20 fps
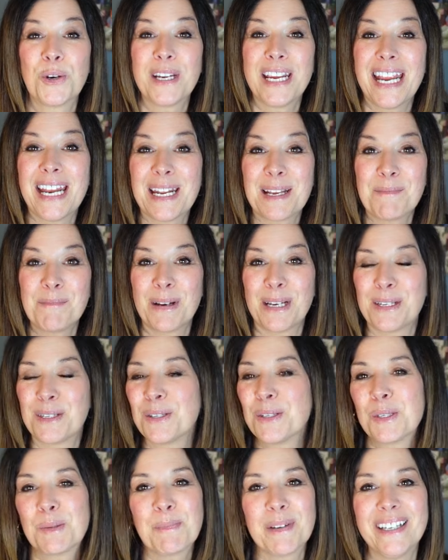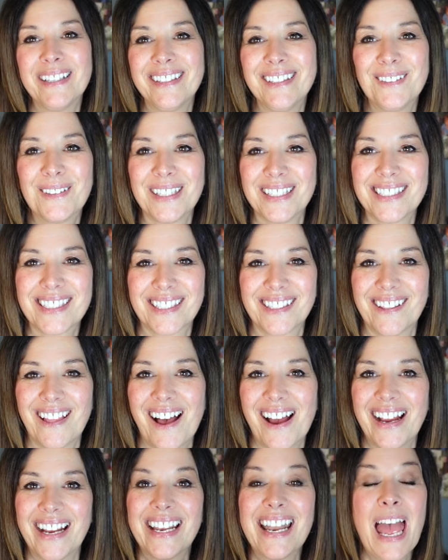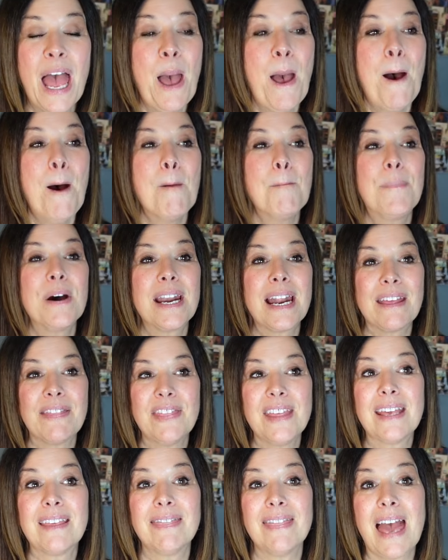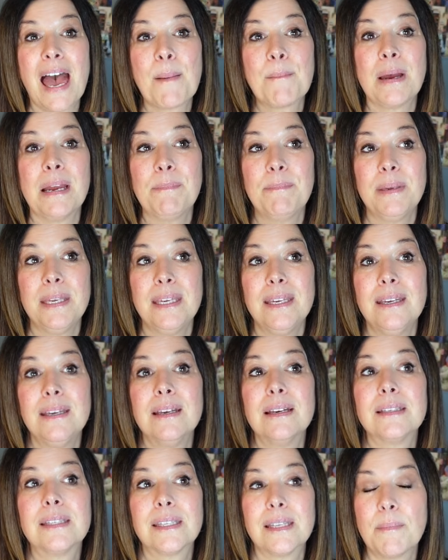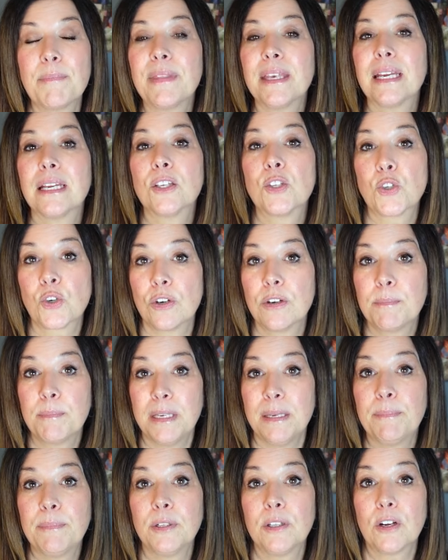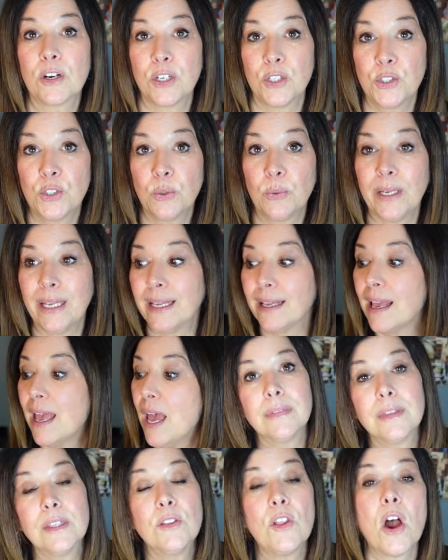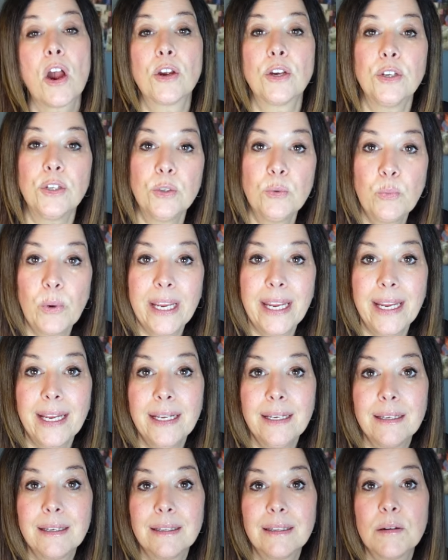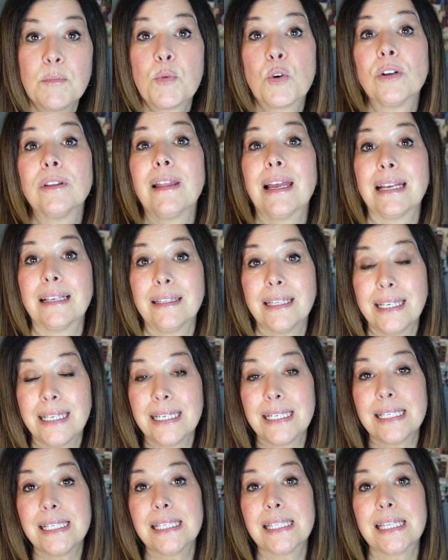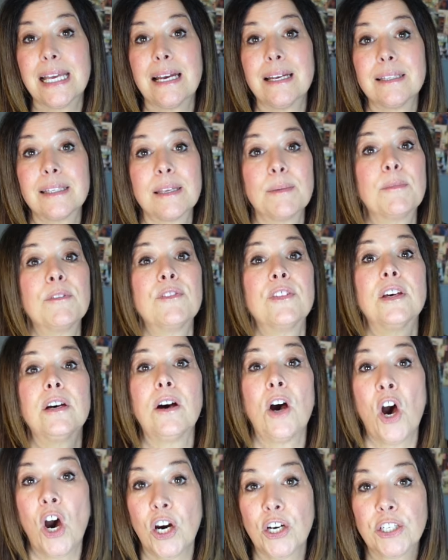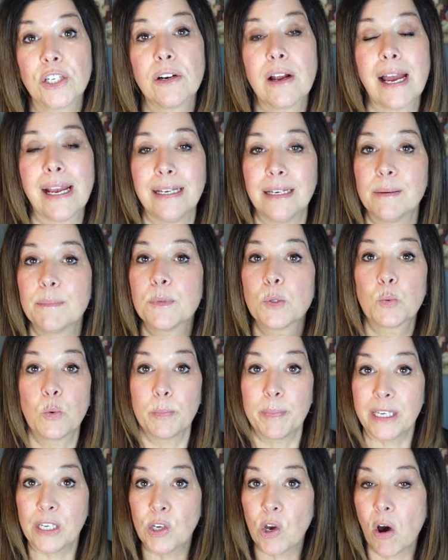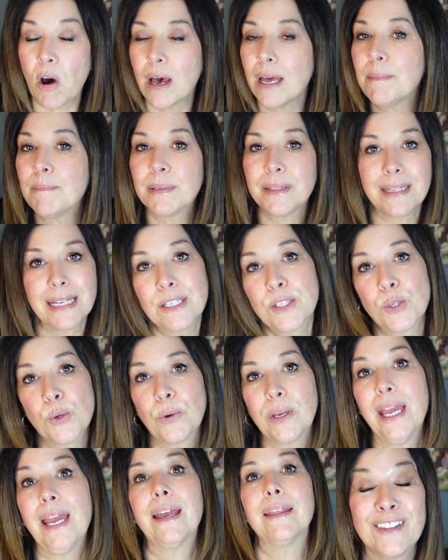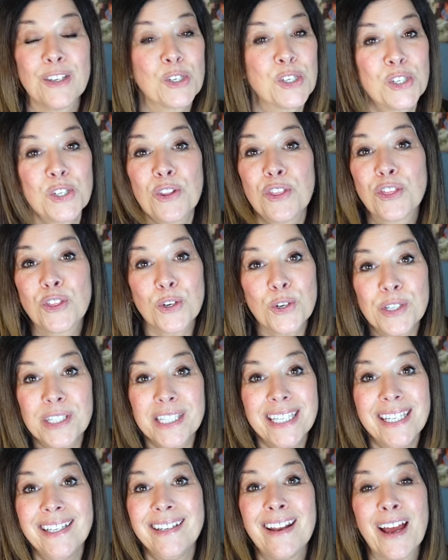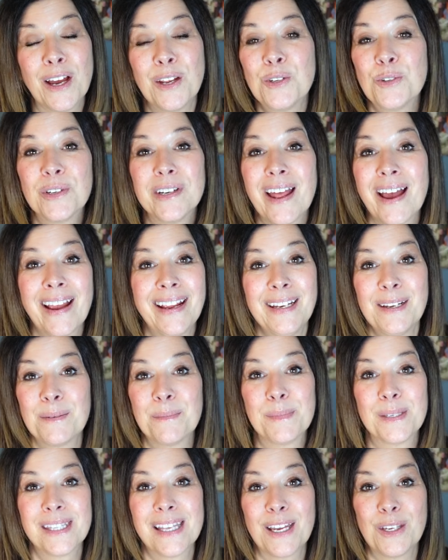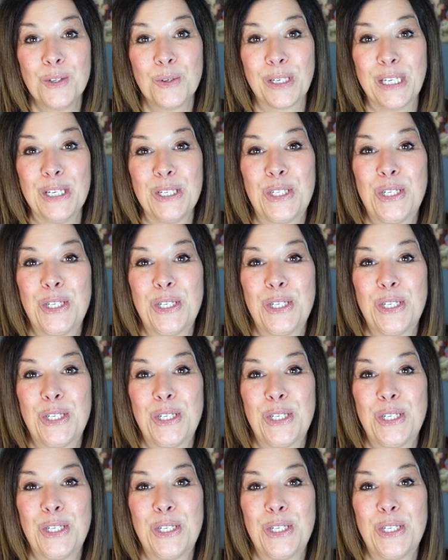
creating bundles, but you can decline. But I think that might be something certain people are doing. The longer you wait, the more likely it is that some of the hotter items will be gone, but that's okay. There's still 1,300 items that you can